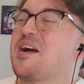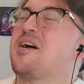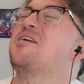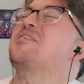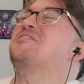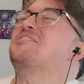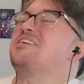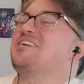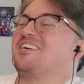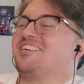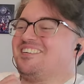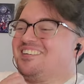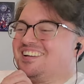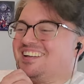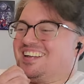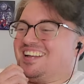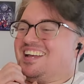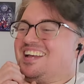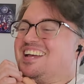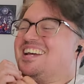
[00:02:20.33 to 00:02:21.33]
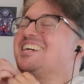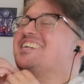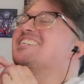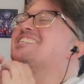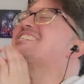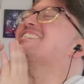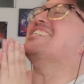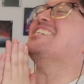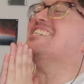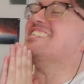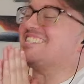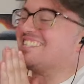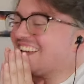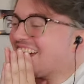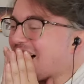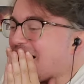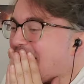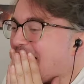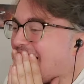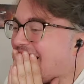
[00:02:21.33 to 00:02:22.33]
Oh no. Oh, must be watching She's,
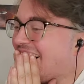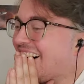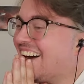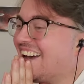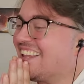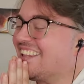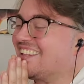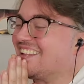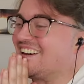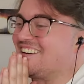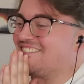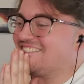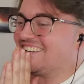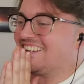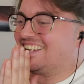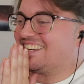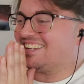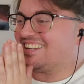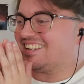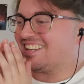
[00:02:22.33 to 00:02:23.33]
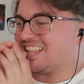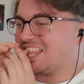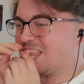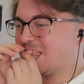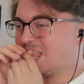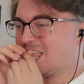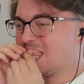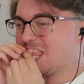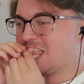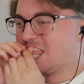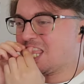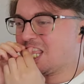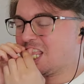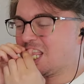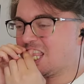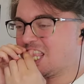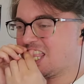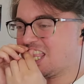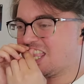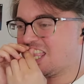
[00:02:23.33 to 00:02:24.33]
damn I love again. it. Why won't
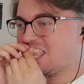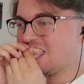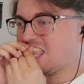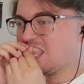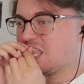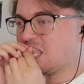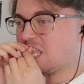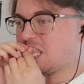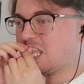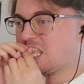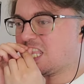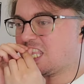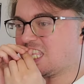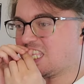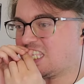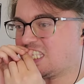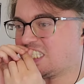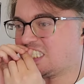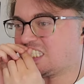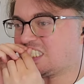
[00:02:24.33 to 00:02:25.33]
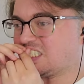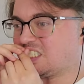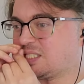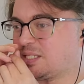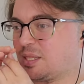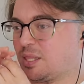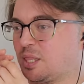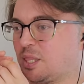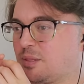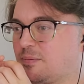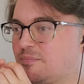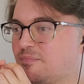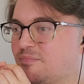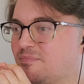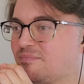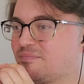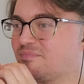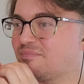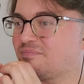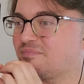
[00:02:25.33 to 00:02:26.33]
she leave? Oh my
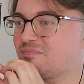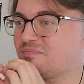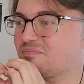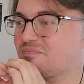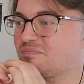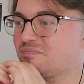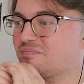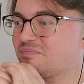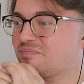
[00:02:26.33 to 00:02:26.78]
god.